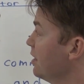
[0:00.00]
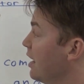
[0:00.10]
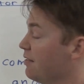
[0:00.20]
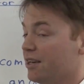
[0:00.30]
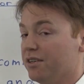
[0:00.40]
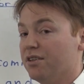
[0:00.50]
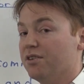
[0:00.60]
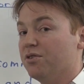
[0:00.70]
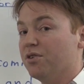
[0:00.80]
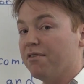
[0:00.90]
And they
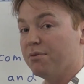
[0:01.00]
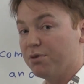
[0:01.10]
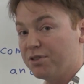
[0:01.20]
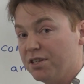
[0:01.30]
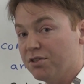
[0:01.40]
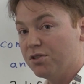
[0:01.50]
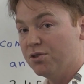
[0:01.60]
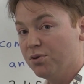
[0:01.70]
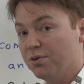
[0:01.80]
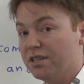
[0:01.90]
have a procedure to
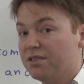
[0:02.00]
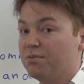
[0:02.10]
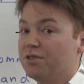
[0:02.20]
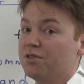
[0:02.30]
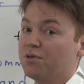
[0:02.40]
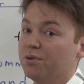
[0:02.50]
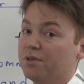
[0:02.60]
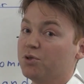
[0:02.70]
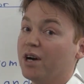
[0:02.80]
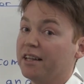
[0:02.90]
do this, which is called
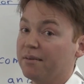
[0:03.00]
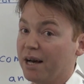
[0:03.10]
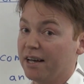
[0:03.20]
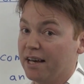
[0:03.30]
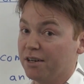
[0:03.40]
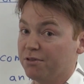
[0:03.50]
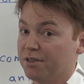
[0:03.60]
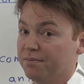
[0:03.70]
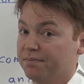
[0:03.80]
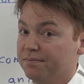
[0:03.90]
the trailing part
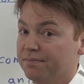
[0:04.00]
algorithm.